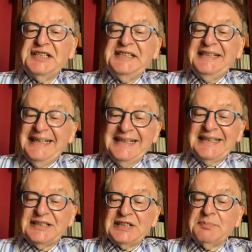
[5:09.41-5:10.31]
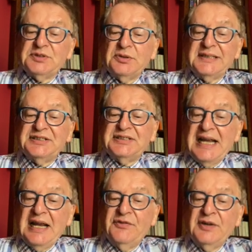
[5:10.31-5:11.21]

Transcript: years up to his death